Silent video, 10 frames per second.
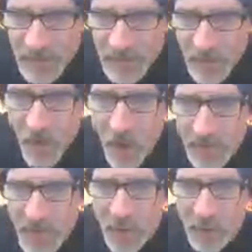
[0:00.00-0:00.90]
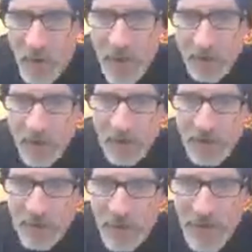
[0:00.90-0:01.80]
Oh, okay, no problem.
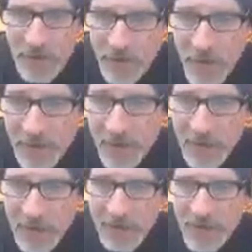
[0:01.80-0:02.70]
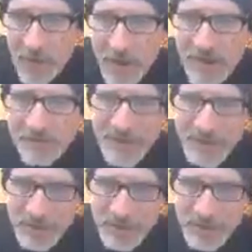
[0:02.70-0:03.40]
Okay, well, I tried. And you know what?